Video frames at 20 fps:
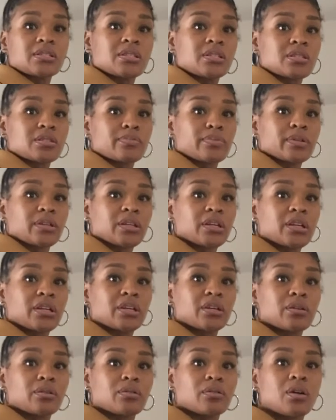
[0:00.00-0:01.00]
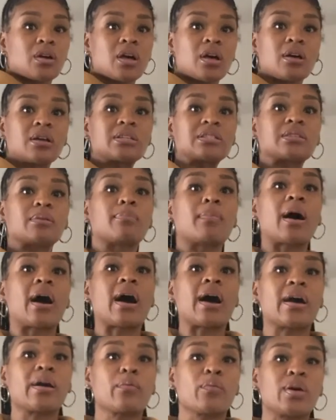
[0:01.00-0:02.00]
is really cute. Some
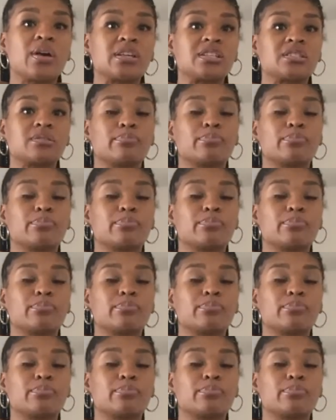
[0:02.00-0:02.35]
high waist